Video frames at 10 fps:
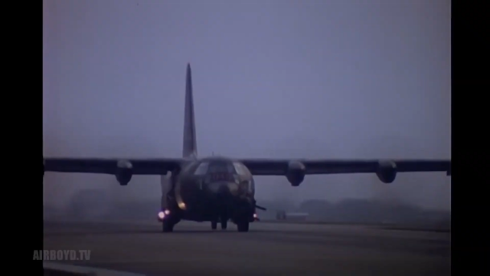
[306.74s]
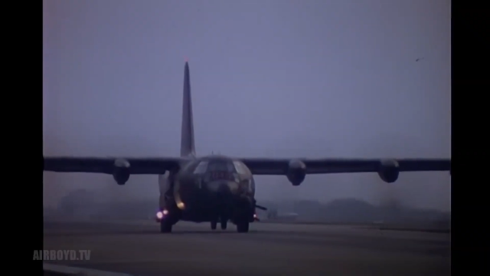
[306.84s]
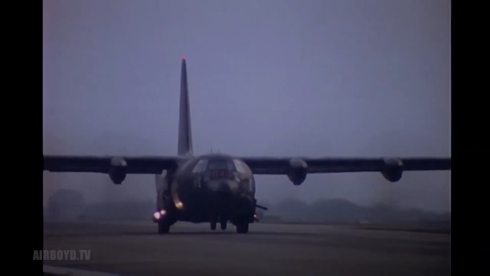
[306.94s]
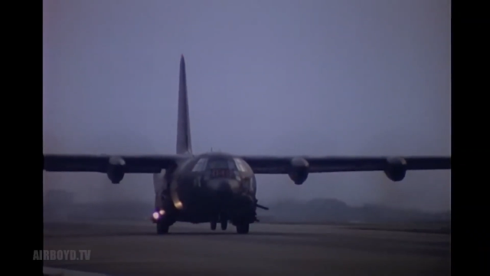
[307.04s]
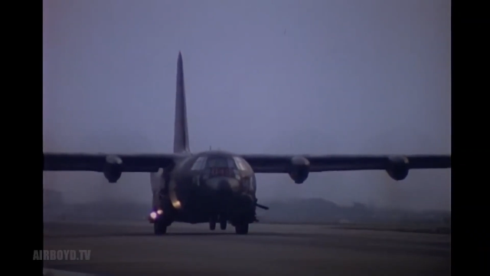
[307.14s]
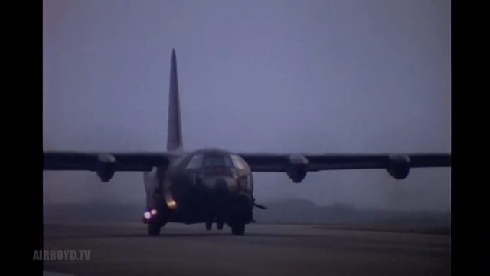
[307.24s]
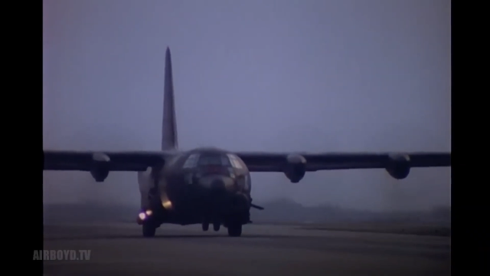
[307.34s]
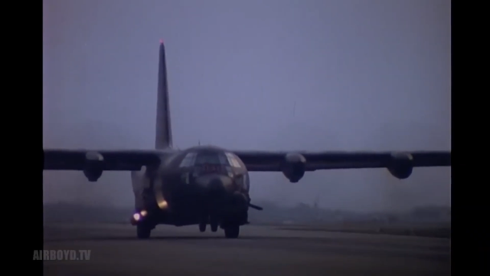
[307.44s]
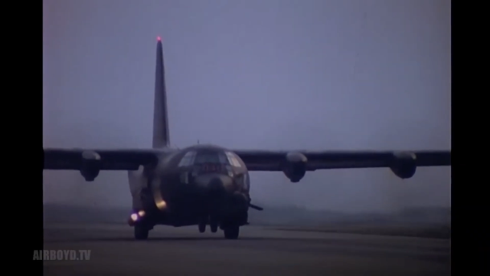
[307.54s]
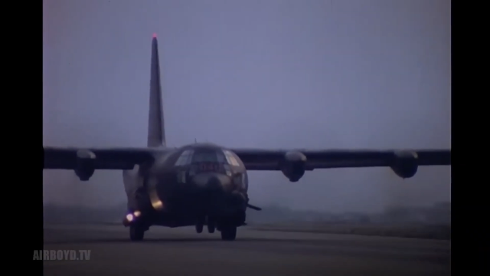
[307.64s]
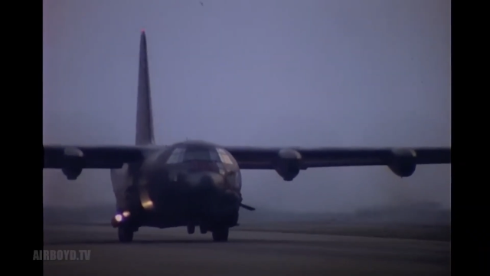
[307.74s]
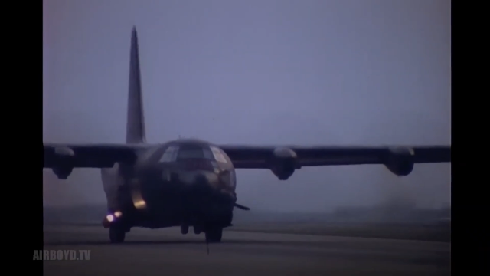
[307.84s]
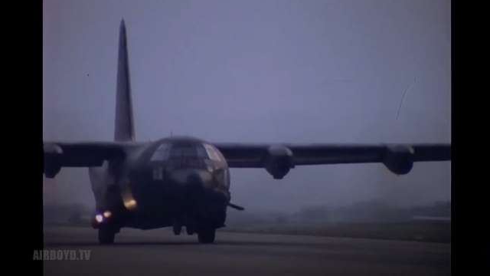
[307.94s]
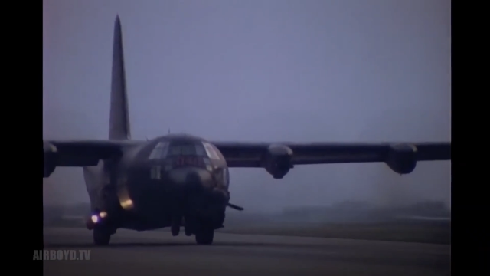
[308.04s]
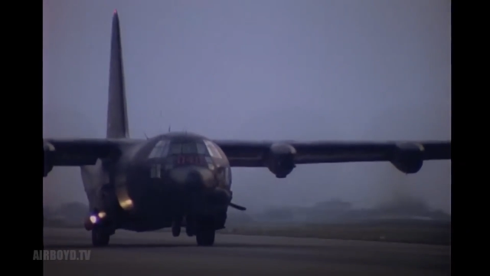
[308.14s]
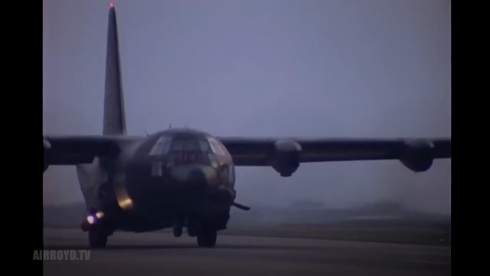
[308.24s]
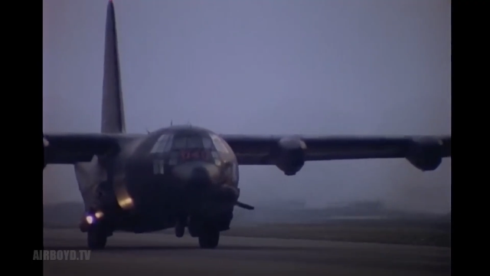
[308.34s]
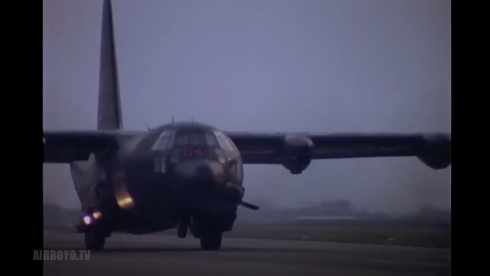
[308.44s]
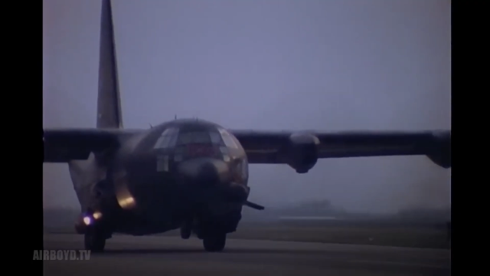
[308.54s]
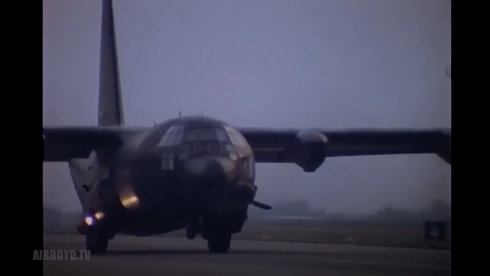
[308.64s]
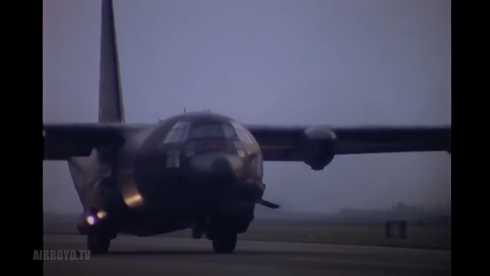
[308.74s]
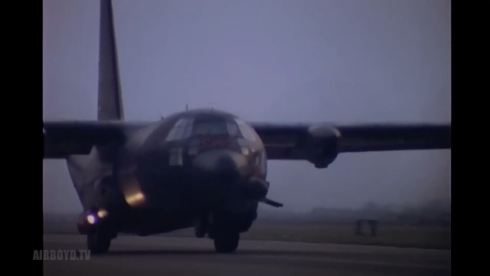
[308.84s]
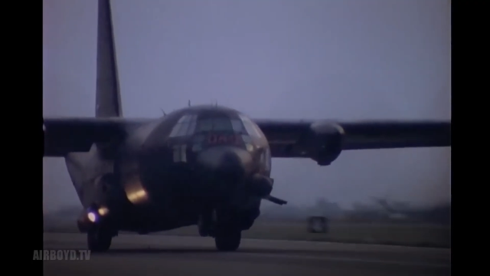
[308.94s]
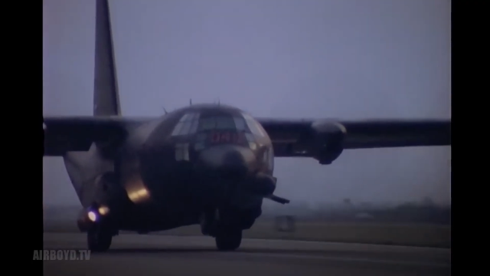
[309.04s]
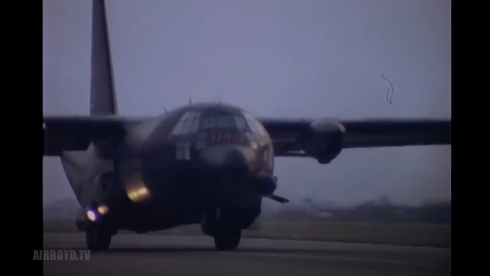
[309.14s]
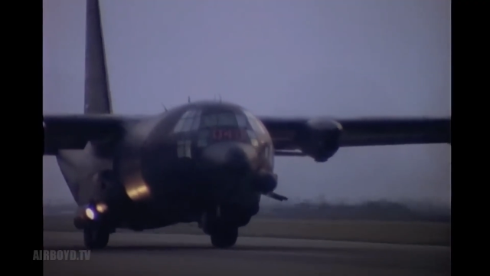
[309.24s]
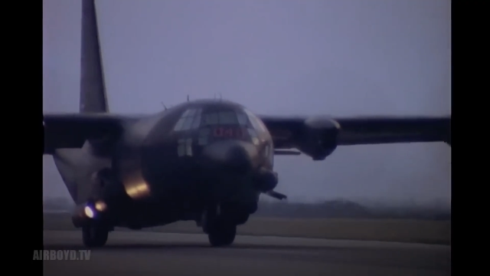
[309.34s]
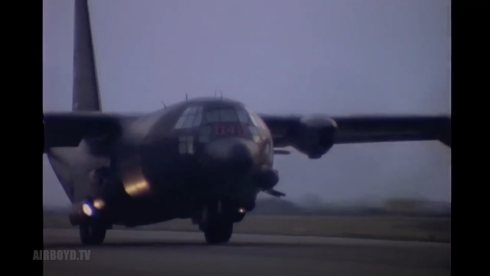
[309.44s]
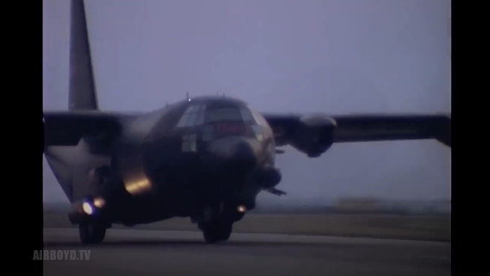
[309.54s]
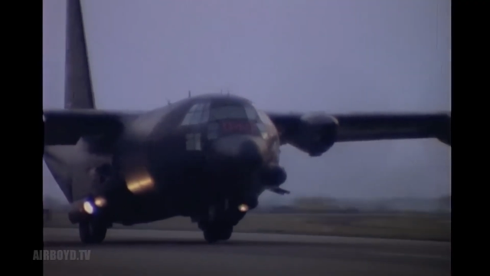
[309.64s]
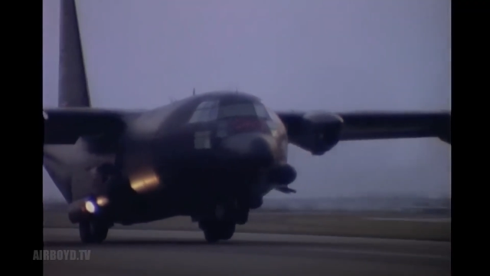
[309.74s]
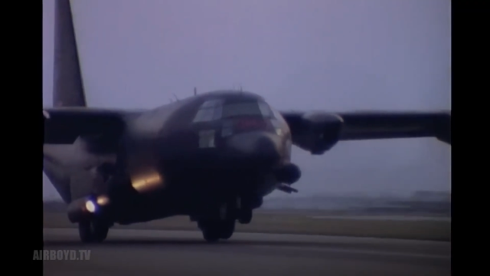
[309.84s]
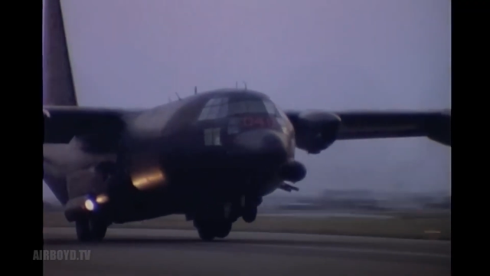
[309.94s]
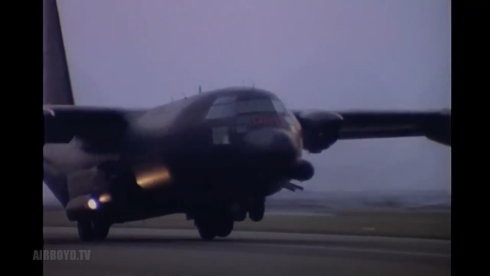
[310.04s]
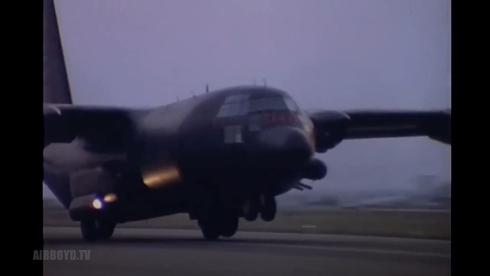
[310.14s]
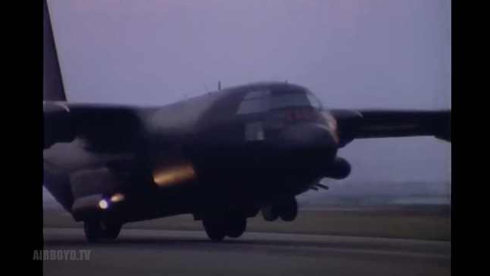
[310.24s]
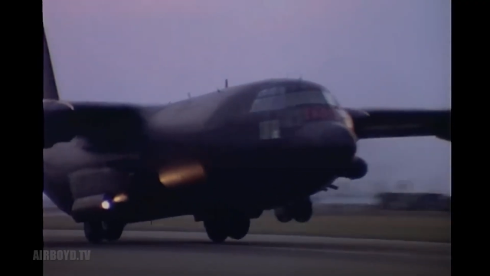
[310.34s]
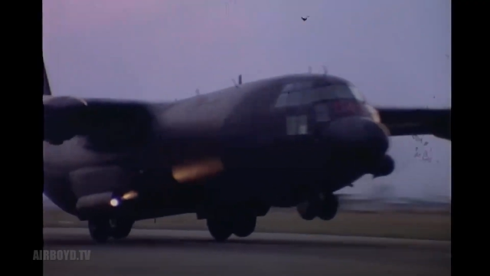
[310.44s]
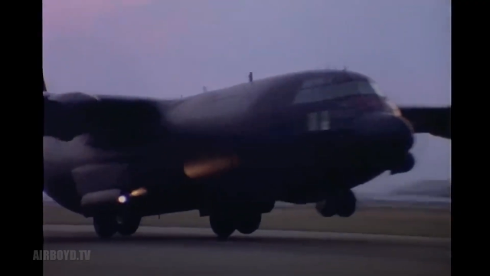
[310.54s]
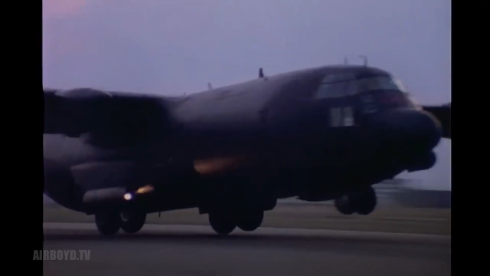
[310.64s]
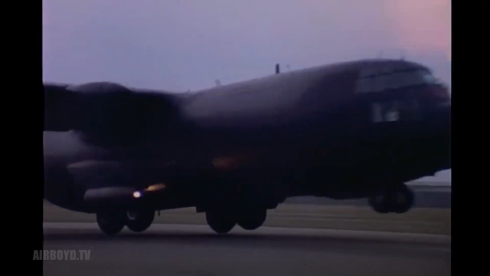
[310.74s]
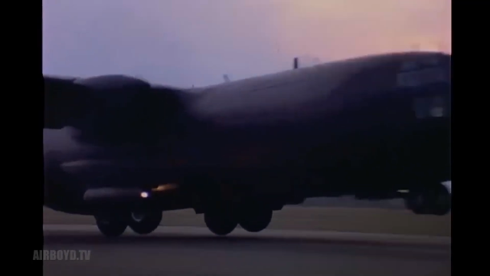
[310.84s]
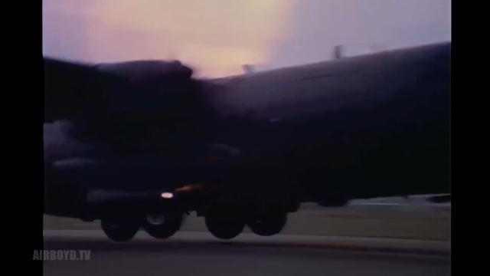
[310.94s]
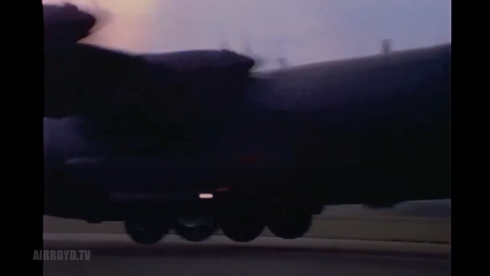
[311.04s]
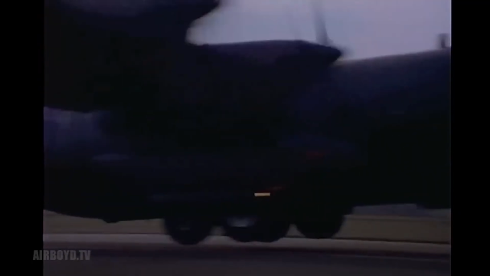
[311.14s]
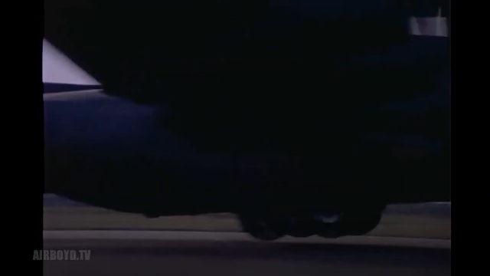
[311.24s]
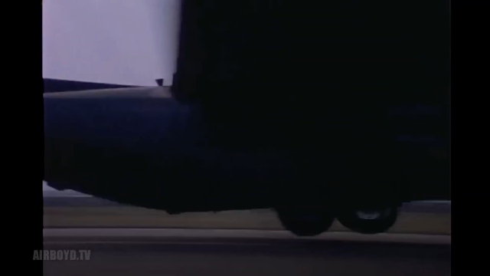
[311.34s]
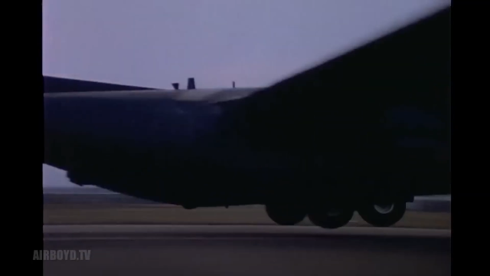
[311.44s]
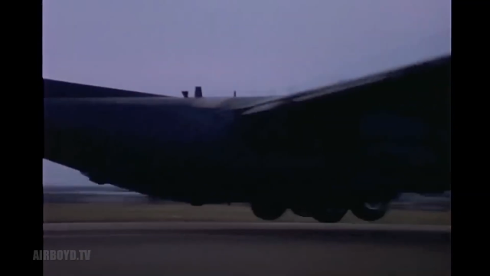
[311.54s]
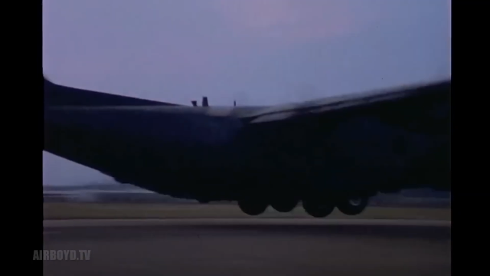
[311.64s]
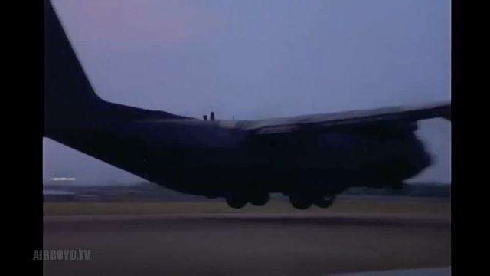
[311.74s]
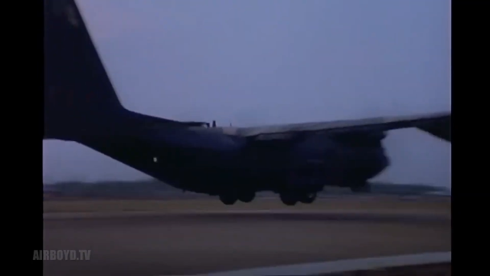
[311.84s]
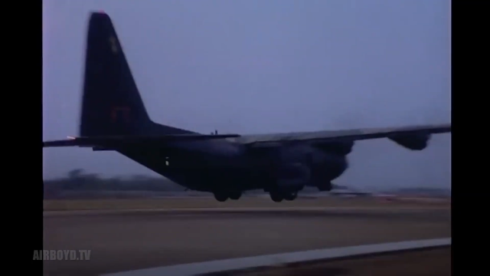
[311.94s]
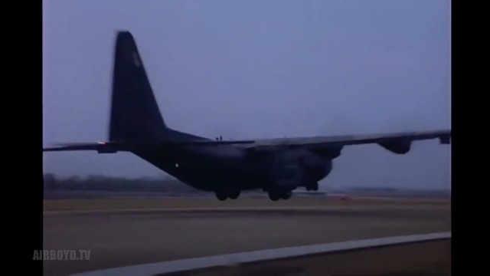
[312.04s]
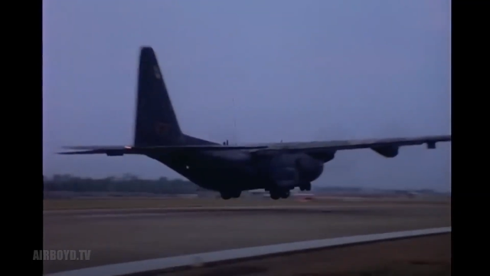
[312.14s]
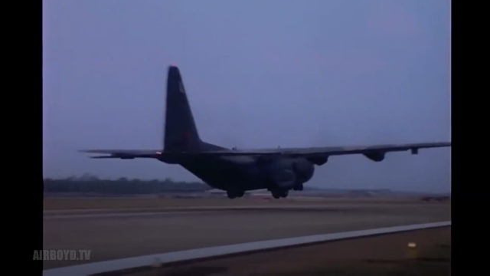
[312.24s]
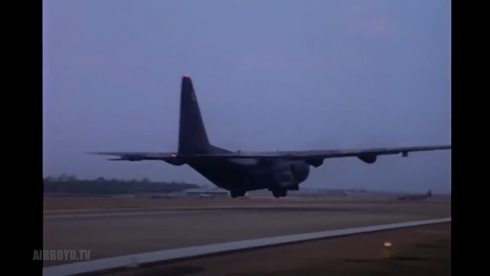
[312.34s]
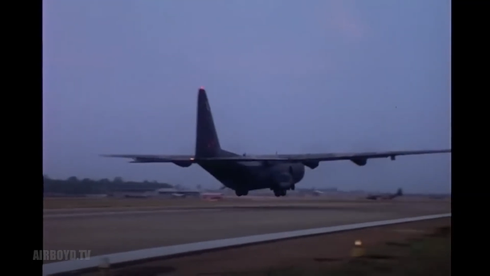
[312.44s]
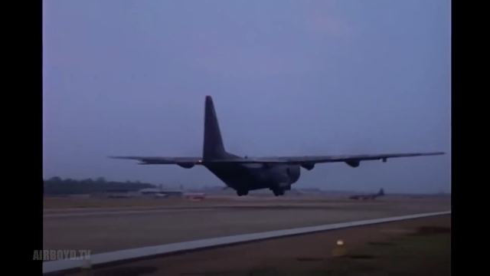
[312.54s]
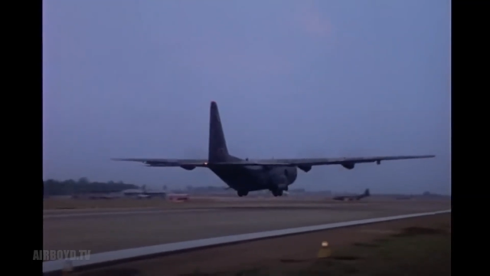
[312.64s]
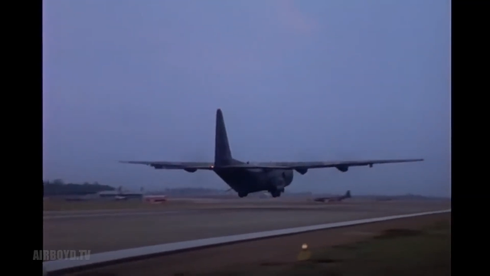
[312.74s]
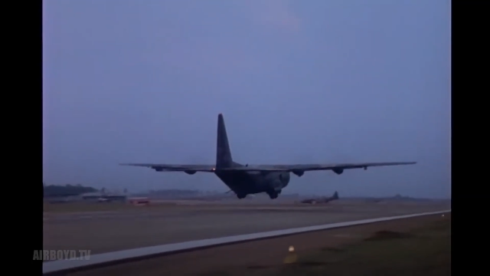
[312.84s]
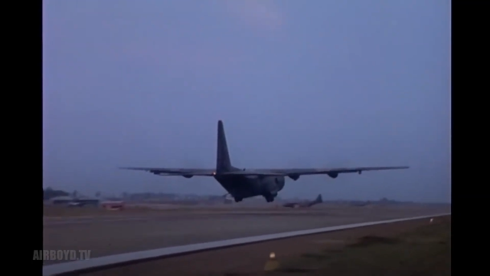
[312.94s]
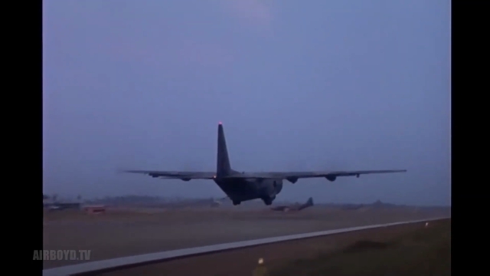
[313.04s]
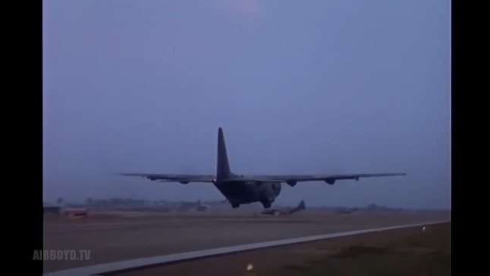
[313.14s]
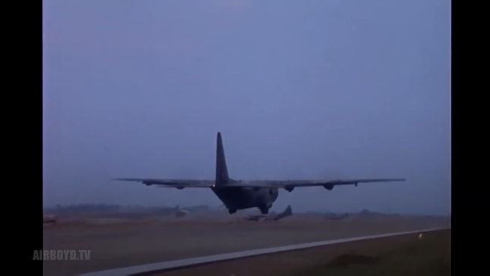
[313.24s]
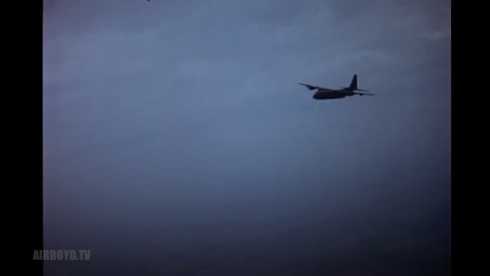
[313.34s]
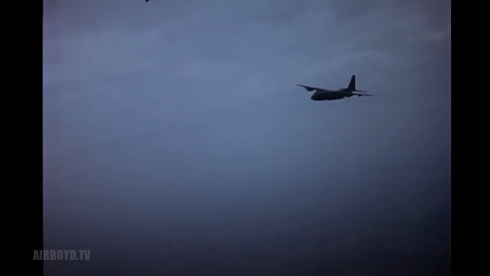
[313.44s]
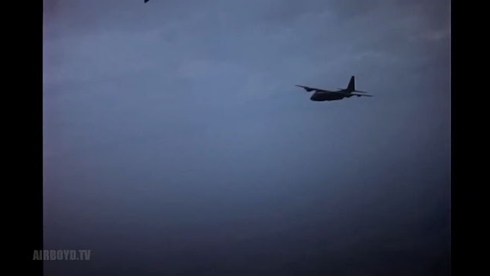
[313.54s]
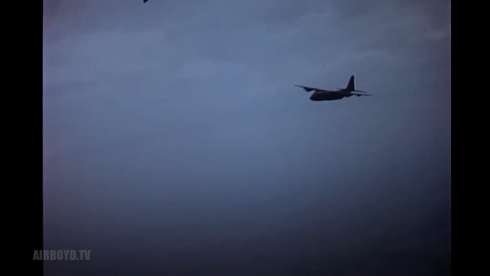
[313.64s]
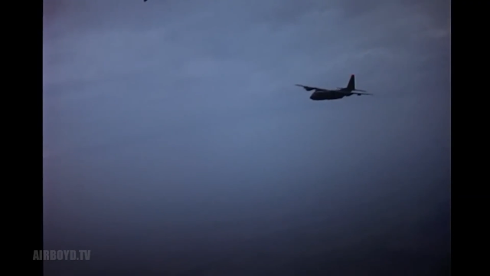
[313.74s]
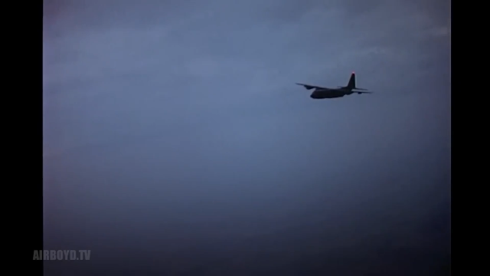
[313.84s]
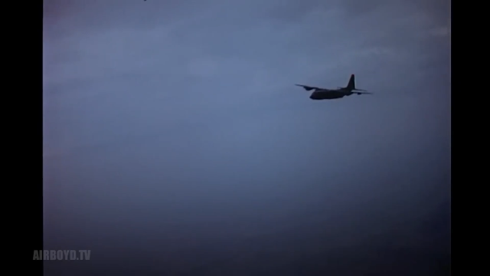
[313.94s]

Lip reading: No face is visible, so there are no lips to read.